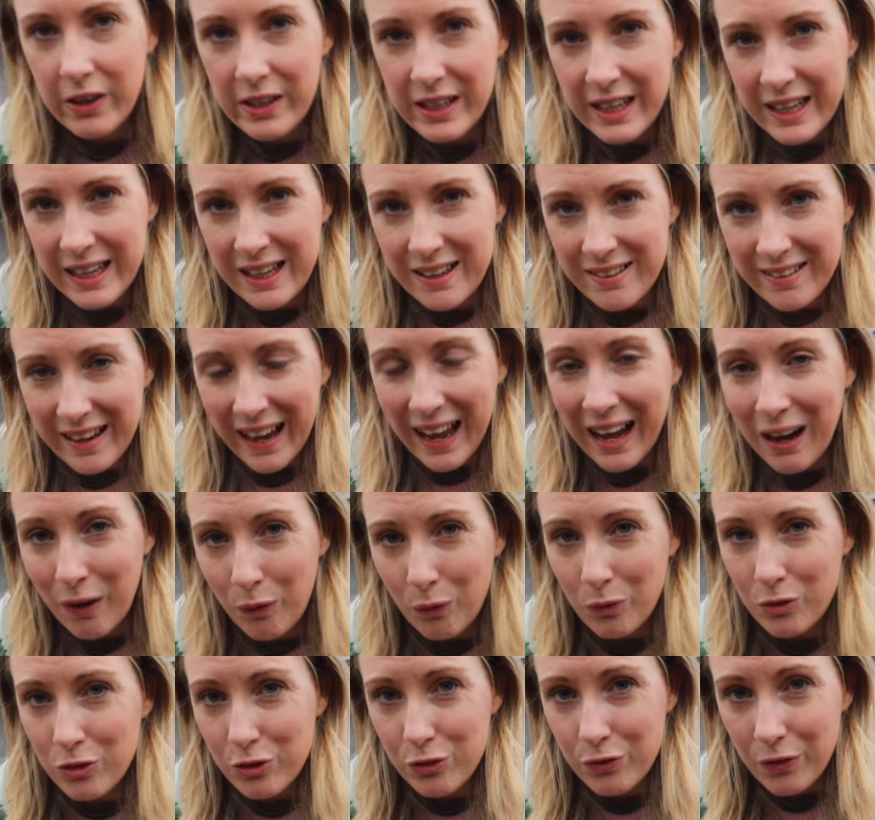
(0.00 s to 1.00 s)
I need
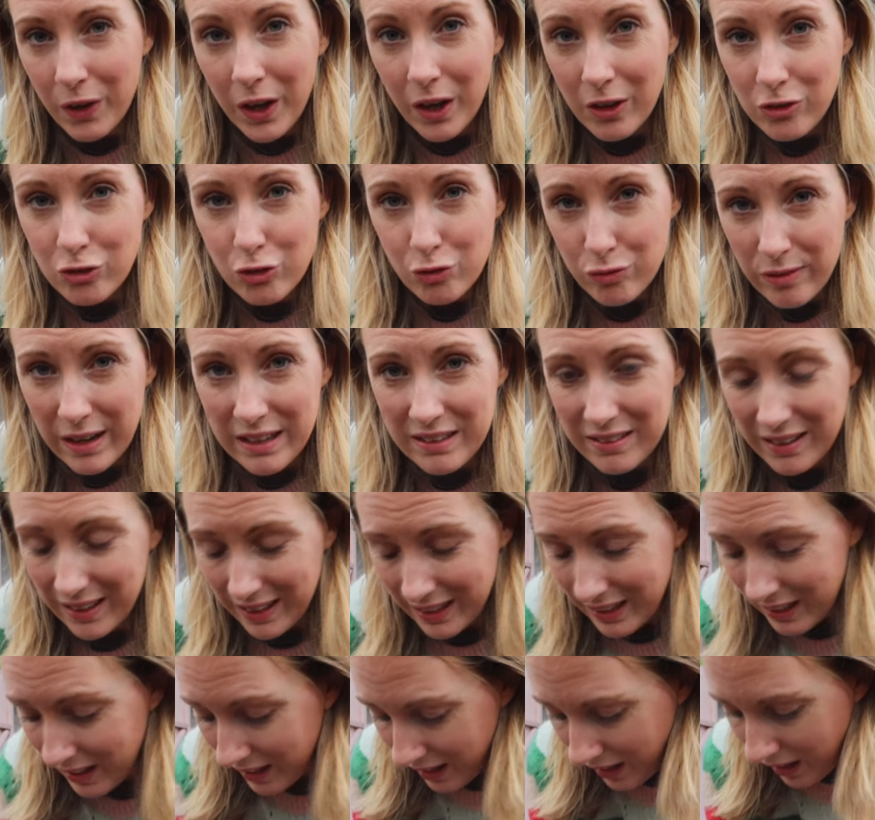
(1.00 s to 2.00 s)
out first,
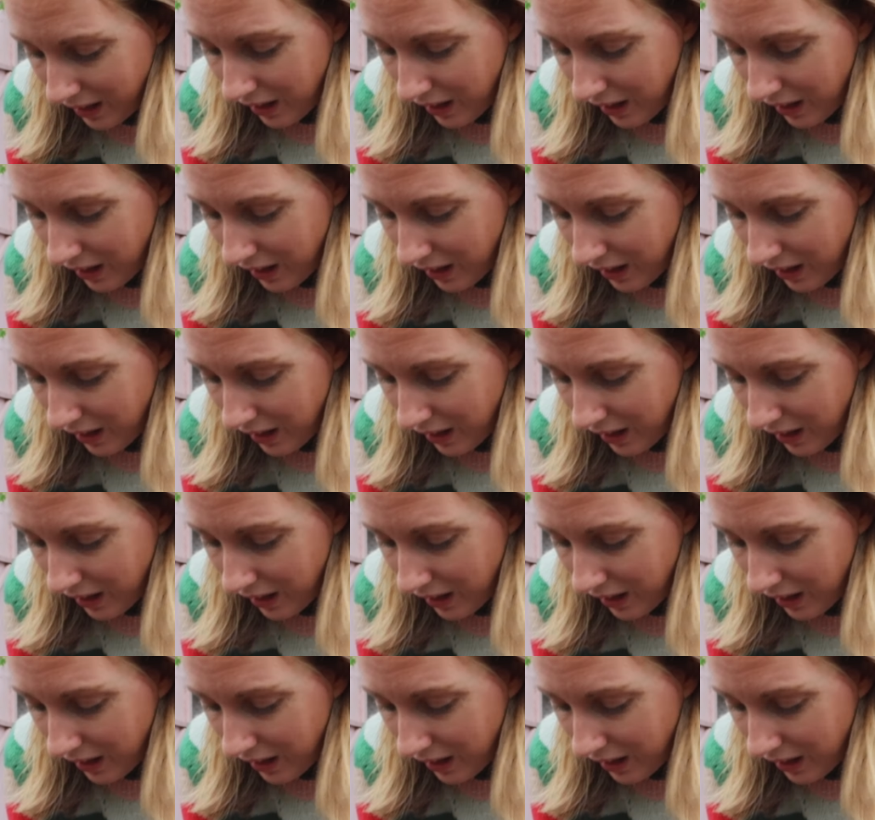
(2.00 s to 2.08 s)
ready.